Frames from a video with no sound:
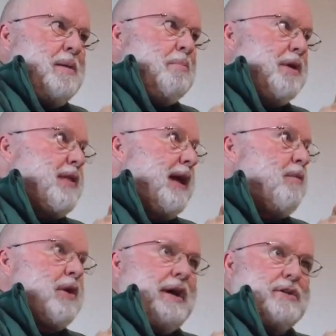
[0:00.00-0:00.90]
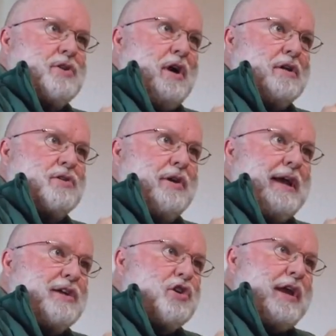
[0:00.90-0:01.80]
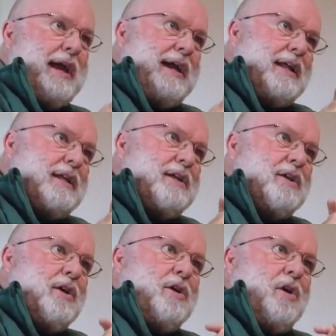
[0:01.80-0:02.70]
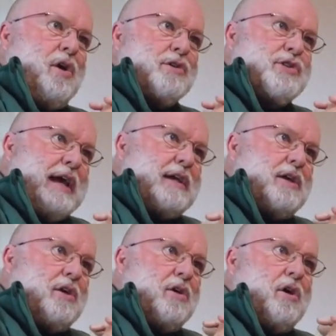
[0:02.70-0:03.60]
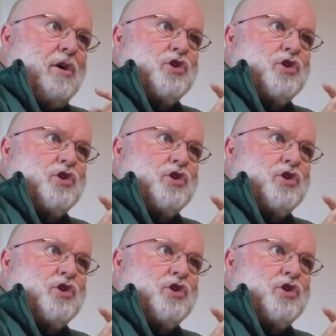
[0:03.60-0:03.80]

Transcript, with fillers: But then when I talk to educated or secular or